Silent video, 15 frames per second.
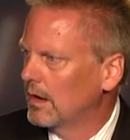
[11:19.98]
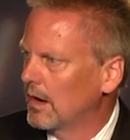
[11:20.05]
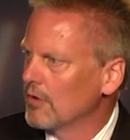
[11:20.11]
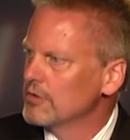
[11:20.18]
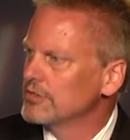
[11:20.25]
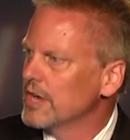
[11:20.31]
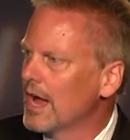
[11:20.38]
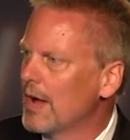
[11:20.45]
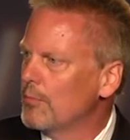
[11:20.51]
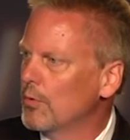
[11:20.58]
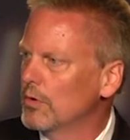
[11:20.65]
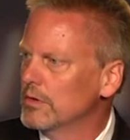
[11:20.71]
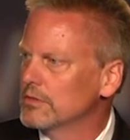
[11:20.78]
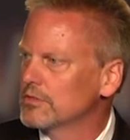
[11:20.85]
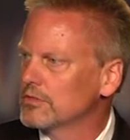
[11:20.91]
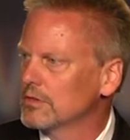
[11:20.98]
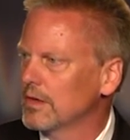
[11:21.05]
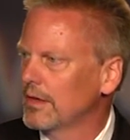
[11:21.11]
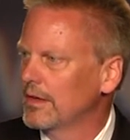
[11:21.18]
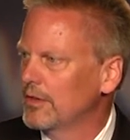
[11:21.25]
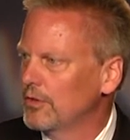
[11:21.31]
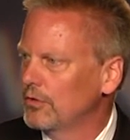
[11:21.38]
Our job was
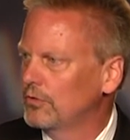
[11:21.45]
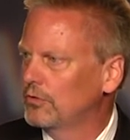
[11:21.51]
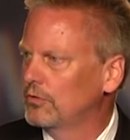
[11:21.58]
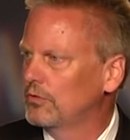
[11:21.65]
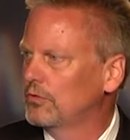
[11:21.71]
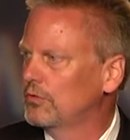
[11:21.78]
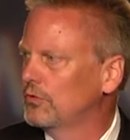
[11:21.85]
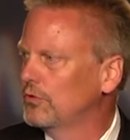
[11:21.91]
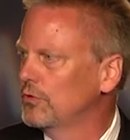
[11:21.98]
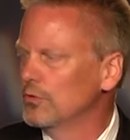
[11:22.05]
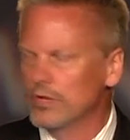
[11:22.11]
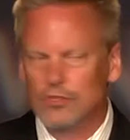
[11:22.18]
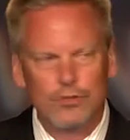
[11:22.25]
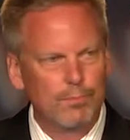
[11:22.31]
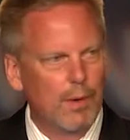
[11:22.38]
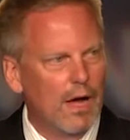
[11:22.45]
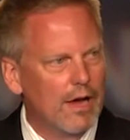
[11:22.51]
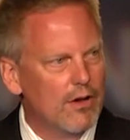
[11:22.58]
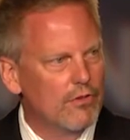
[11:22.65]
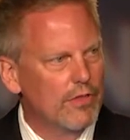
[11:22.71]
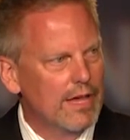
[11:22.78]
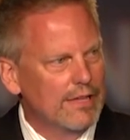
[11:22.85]
to
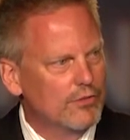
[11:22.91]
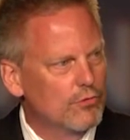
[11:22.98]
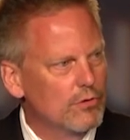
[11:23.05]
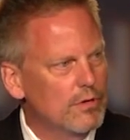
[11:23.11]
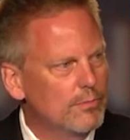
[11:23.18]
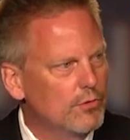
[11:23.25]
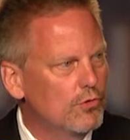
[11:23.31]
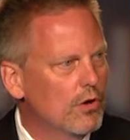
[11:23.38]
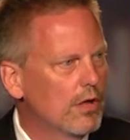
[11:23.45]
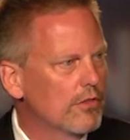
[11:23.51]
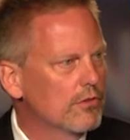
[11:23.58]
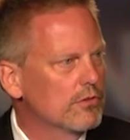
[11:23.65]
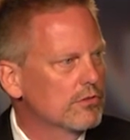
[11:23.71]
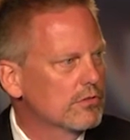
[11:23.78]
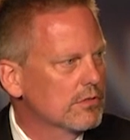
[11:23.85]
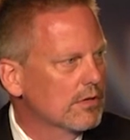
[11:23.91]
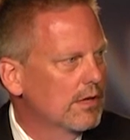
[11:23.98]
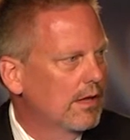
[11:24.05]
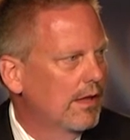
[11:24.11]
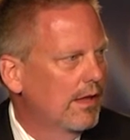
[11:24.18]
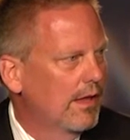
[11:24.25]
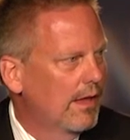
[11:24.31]
inspire that dream to others
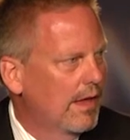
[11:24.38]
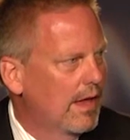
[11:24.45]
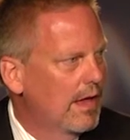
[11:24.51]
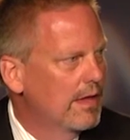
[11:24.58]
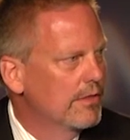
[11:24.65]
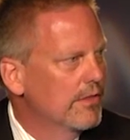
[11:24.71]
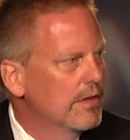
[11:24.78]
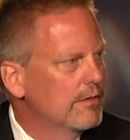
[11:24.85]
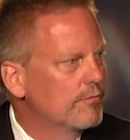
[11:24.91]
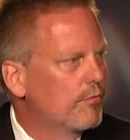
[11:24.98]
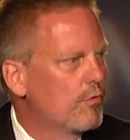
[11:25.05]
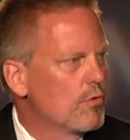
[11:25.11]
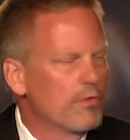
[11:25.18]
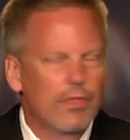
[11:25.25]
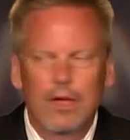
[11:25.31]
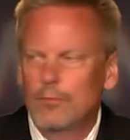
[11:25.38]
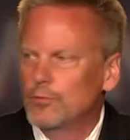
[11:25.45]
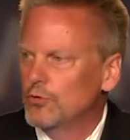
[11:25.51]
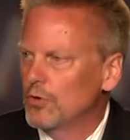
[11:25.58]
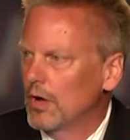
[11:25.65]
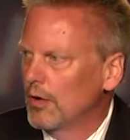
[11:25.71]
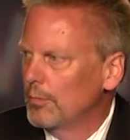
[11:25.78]
and then for them
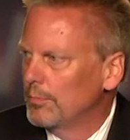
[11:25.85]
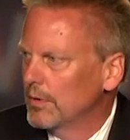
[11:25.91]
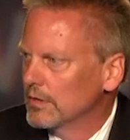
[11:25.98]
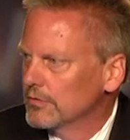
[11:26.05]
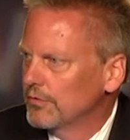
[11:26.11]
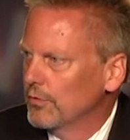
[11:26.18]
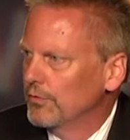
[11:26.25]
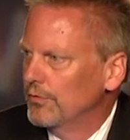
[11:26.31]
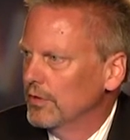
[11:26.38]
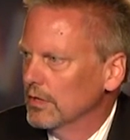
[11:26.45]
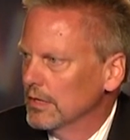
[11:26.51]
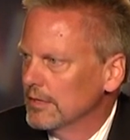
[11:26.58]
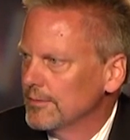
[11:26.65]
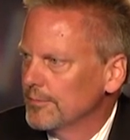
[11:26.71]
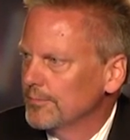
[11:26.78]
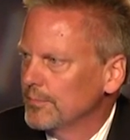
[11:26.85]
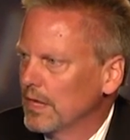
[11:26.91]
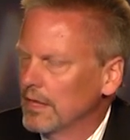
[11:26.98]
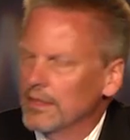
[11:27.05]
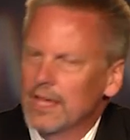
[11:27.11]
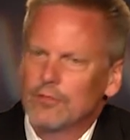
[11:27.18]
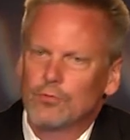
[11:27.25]
to help us fulfill it.
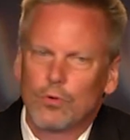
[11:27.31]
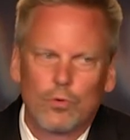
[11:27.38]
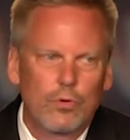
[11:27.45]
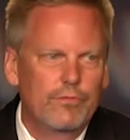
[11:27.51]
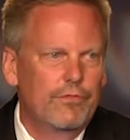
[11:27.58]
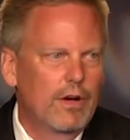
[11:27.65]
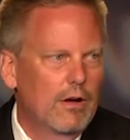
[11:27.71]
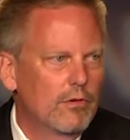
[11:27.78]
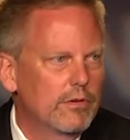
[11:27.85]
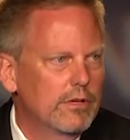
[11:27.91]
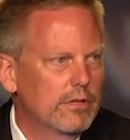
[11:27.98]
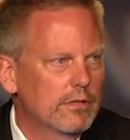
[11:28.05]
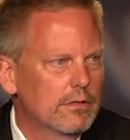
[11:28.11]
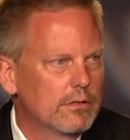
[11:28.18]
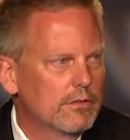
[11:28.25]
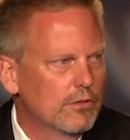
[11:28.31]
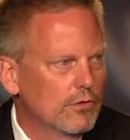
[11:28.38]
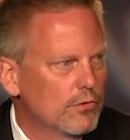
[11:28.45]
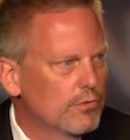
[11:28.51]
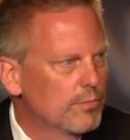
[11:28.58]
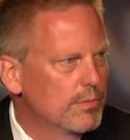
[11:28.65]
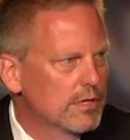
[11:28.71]
And that's what we found in
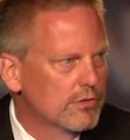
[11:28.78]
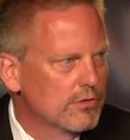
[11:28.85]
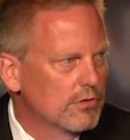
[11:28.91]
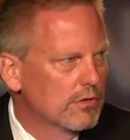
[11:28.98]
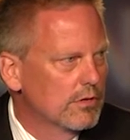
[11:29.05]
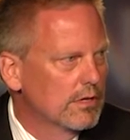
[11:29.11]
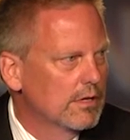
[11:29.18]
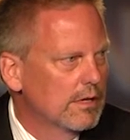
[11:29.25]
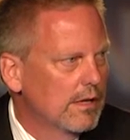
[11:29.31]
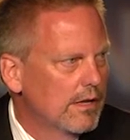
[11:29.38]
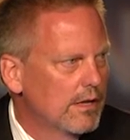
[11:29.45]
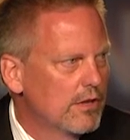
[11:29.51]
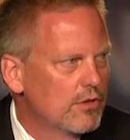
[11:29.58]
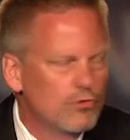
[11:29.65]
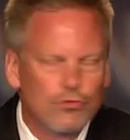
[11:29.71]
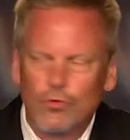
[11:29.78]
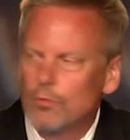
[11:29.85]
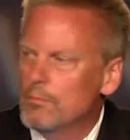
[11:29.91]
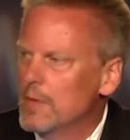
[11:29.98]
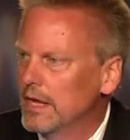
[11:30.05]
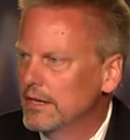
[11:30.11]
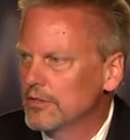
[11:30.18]
Duluth, Minnesota.
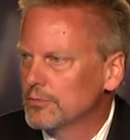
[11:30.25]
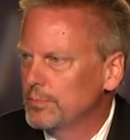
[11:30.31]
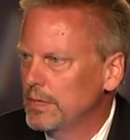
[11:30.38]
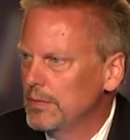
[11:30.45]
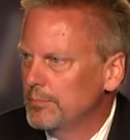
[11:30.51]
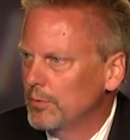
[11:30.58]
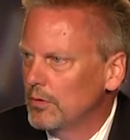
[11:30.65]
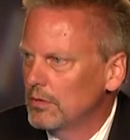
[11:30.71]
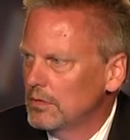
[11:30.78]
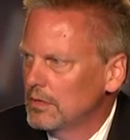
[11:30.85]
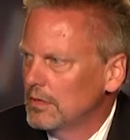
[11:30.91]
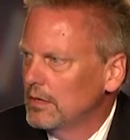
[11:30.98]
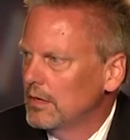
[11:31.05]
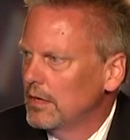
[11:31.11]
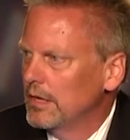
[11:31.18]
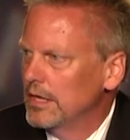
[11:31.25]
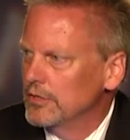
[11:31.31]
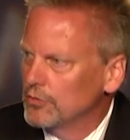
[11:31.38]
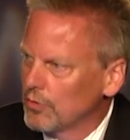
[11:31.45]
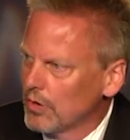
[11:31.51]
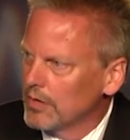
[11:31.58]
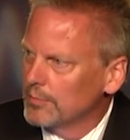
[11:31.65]
Tremendous people,
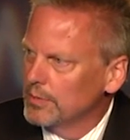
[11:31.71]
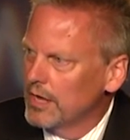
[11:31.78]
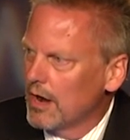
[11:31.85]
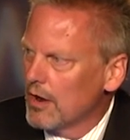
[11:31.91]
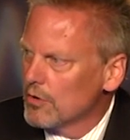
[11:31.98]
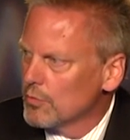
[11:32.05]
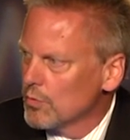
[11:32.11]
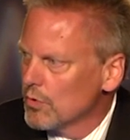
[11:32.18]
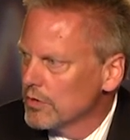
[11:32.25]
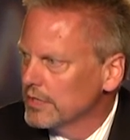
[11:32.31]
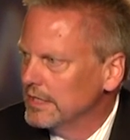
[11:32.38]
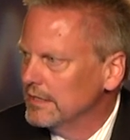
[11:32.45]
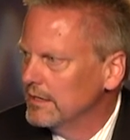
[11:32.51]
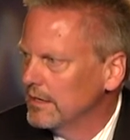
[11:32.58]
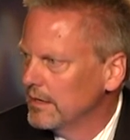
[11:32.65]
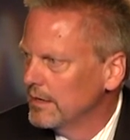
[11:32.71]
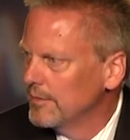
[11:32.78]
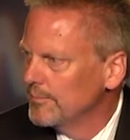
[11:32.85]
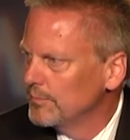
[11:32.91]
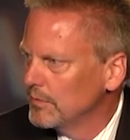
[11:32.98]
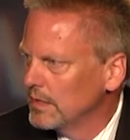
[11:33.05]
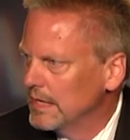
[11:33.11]
incredibly hardworking,
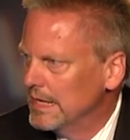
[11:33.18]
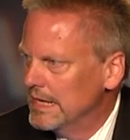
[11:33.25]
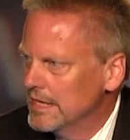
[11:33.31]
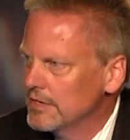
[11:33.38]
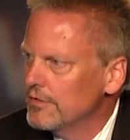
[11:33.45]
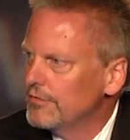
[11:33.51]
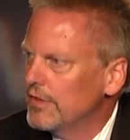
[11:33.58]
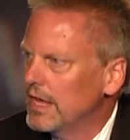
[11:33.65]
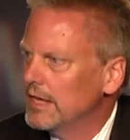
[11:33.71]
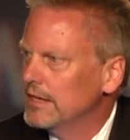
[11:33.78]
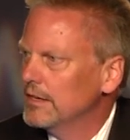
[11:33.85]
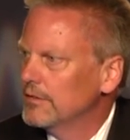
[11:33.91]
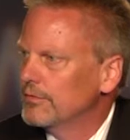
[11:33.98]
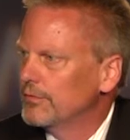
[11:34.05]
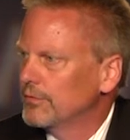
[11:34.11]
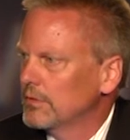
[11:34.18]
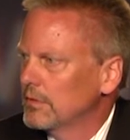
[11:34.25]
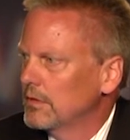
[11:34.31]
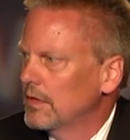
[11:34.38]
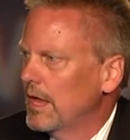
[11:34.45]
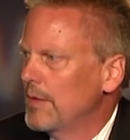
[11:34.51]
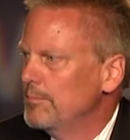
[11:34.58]
innovative,
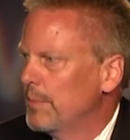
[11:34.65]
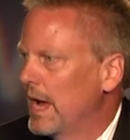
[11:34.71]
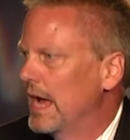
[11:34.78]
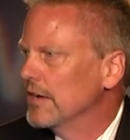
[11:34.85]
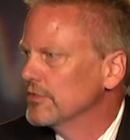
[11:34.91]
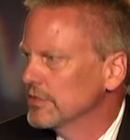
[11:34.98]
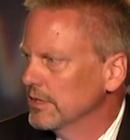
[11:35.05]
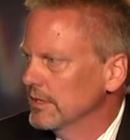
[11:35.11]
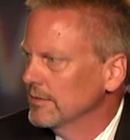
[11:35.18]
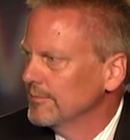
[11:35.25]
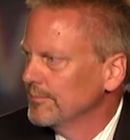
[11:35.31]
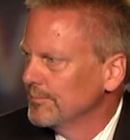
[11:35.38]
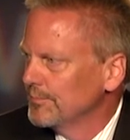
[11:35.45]
and passionate.